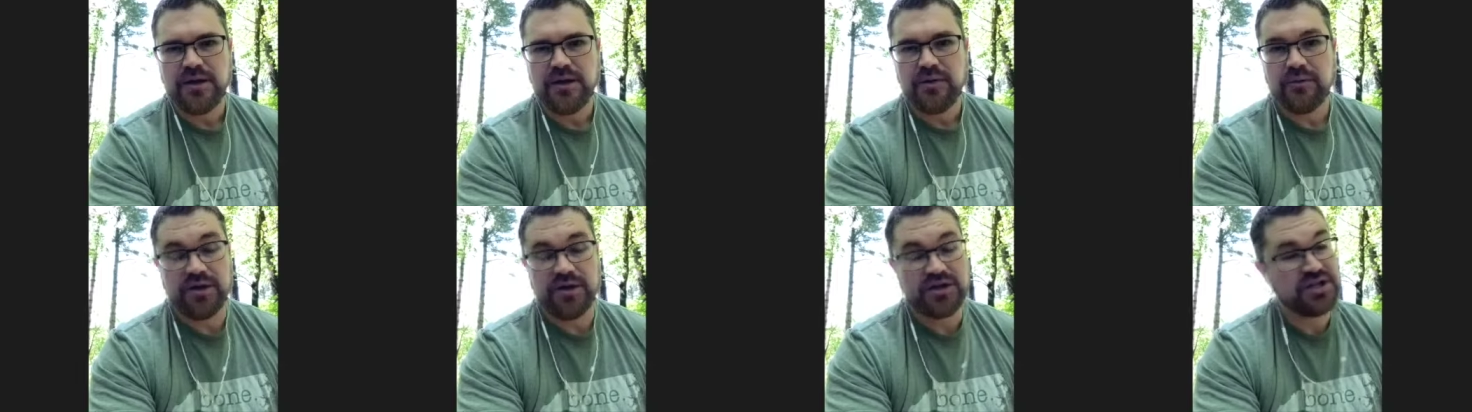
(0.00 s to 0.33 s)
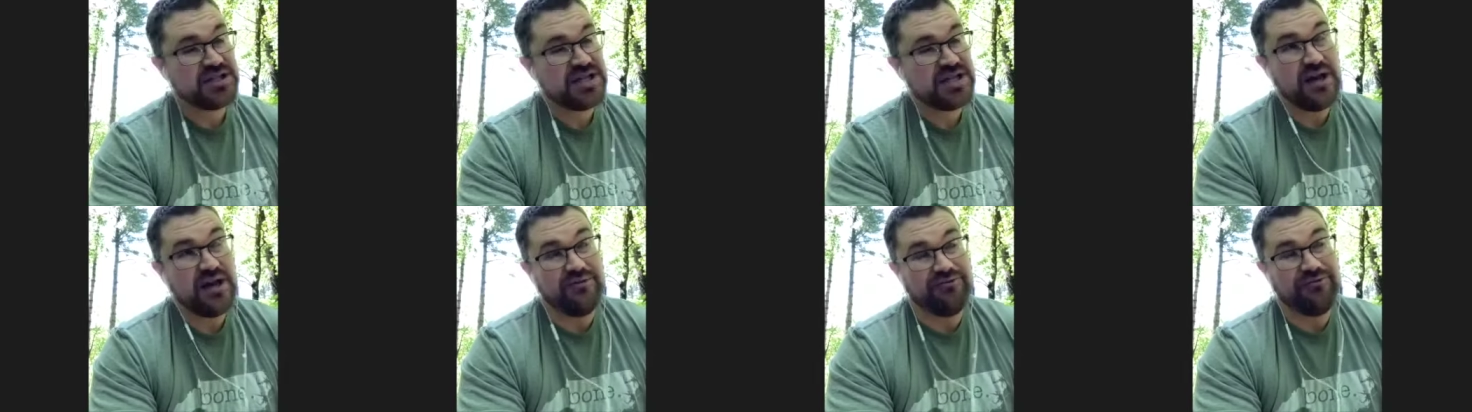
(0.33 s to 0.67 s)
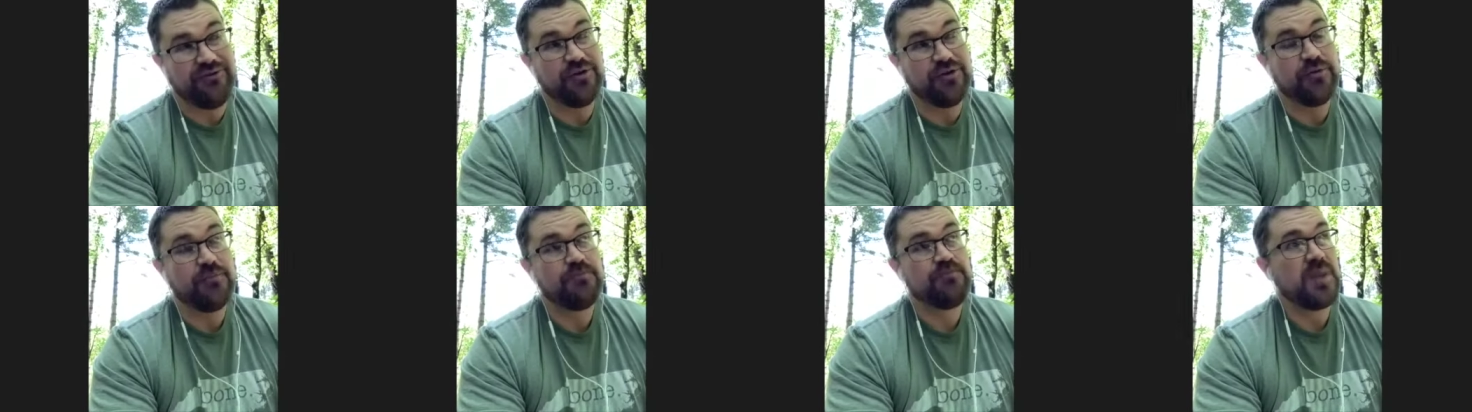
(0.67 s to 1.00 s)
which is
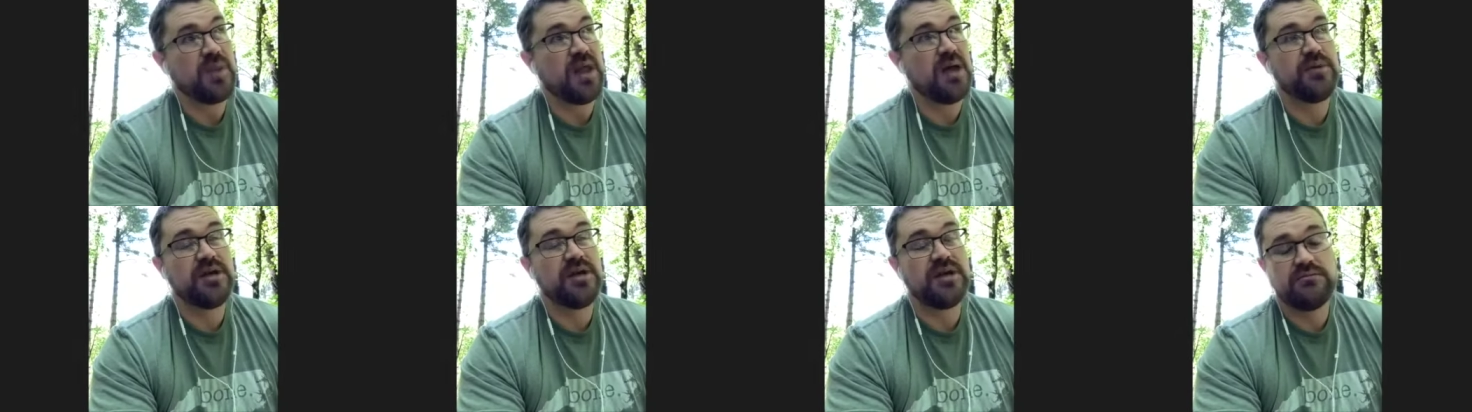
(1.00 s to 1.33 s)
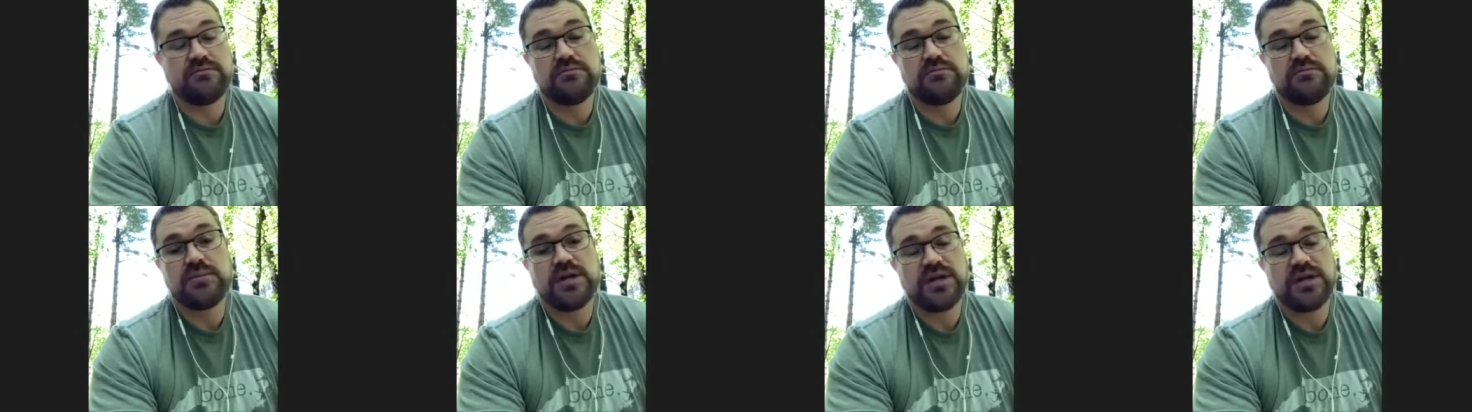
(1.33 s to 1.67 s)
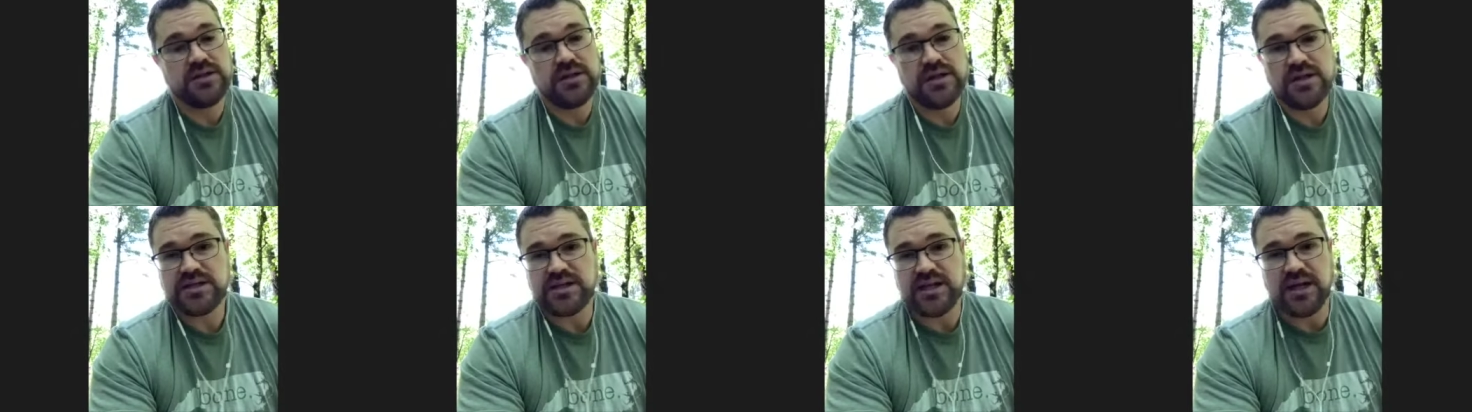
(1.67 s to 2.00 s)
helpful. I mean, it,
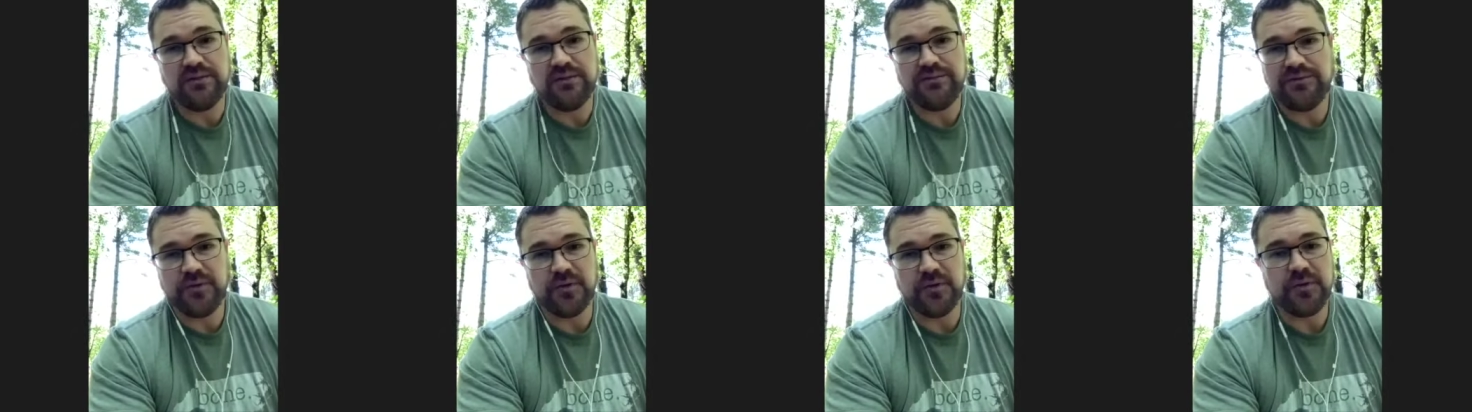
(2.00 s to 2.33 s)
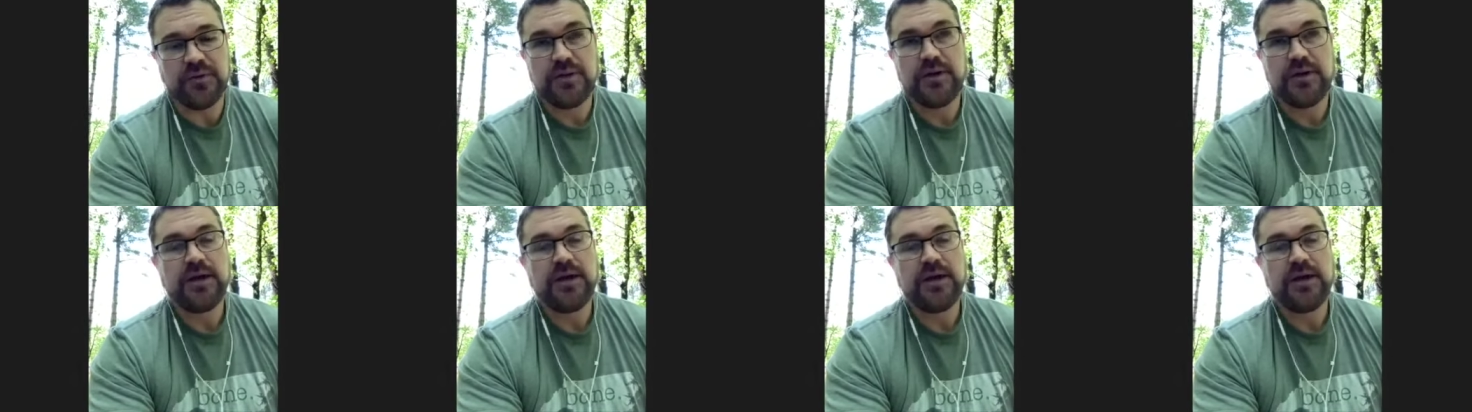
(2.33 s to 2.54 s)
it's helpful.